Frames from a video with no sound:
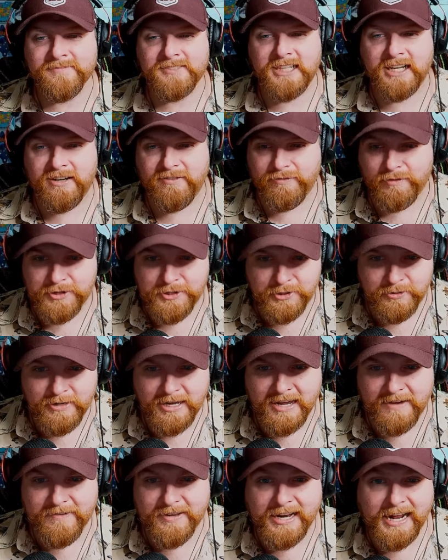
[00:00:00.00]
And if we do
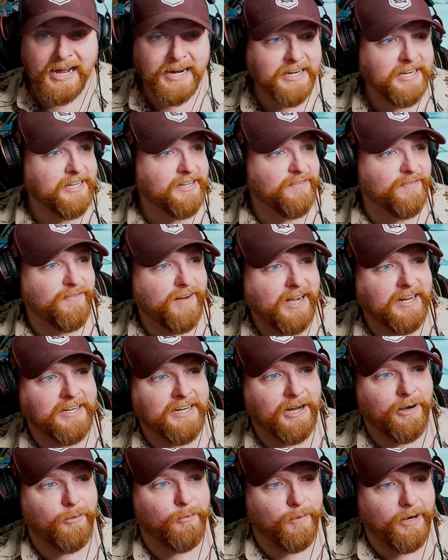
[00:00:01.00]
have it, I need to find
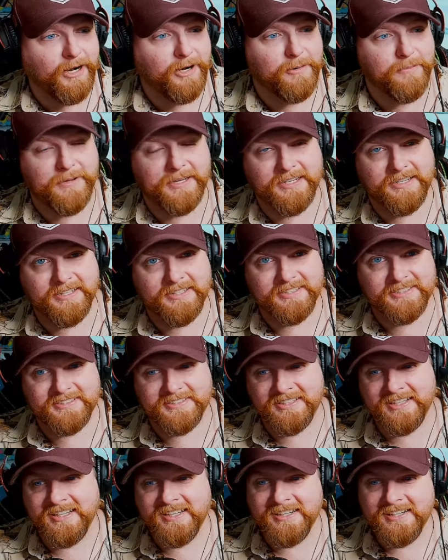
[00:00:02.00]
out where
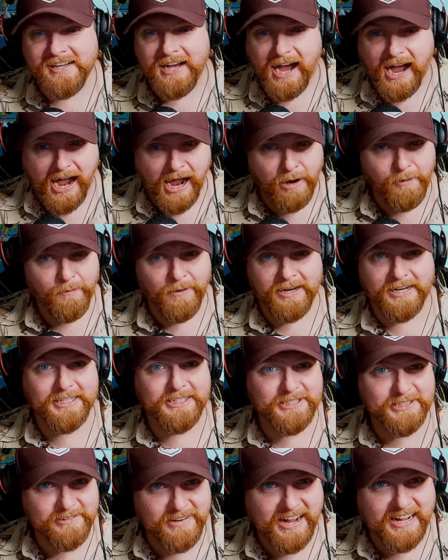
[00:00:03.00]
because I want to
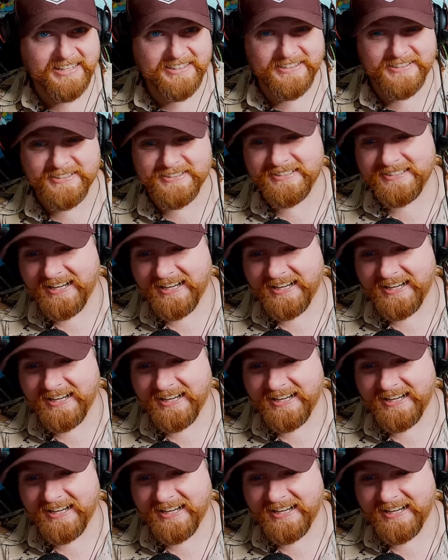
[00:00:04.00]
try this.